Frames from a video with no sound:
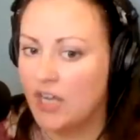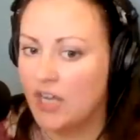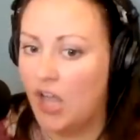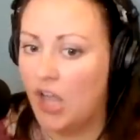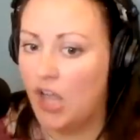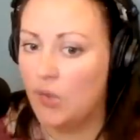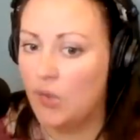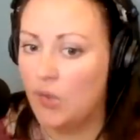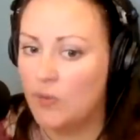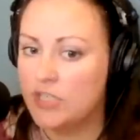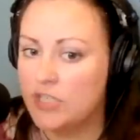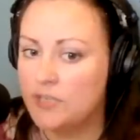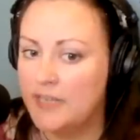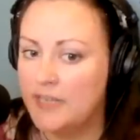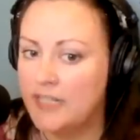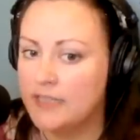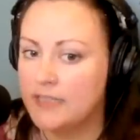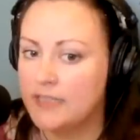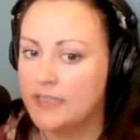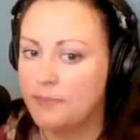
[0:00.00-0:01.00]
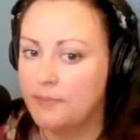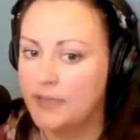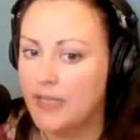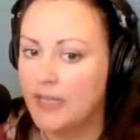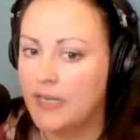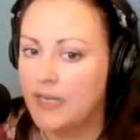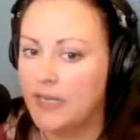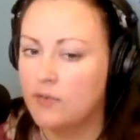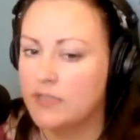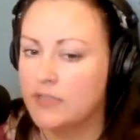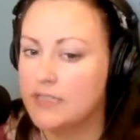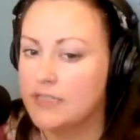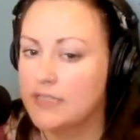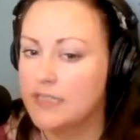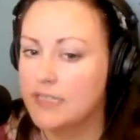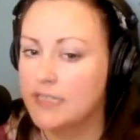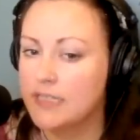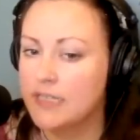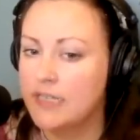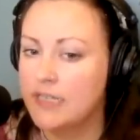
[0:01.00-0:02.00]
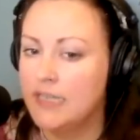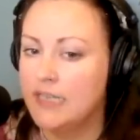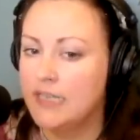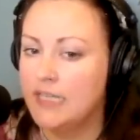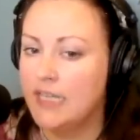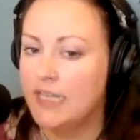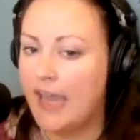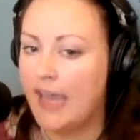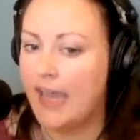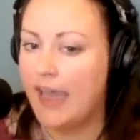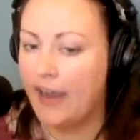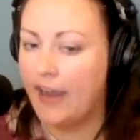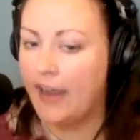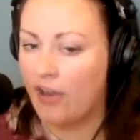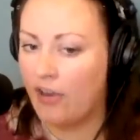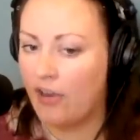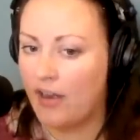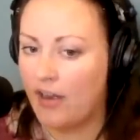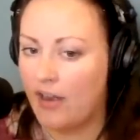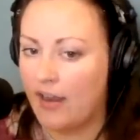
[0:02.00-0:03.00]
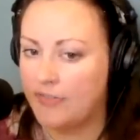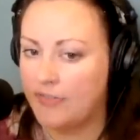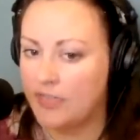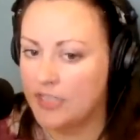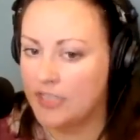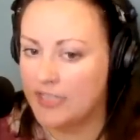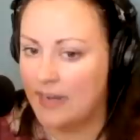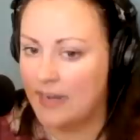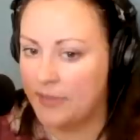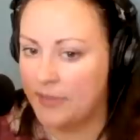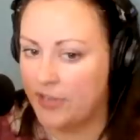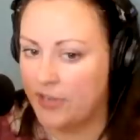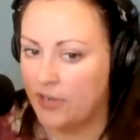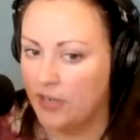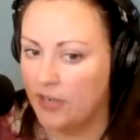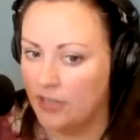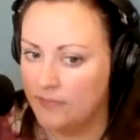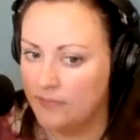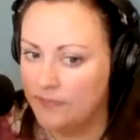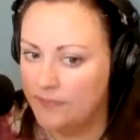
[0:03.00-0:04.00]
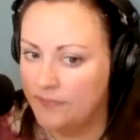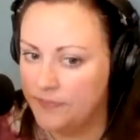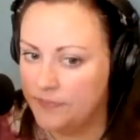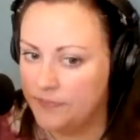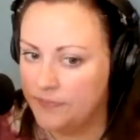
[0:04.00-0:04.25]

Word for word: the call, which means the plane was still in the air at the time of the call.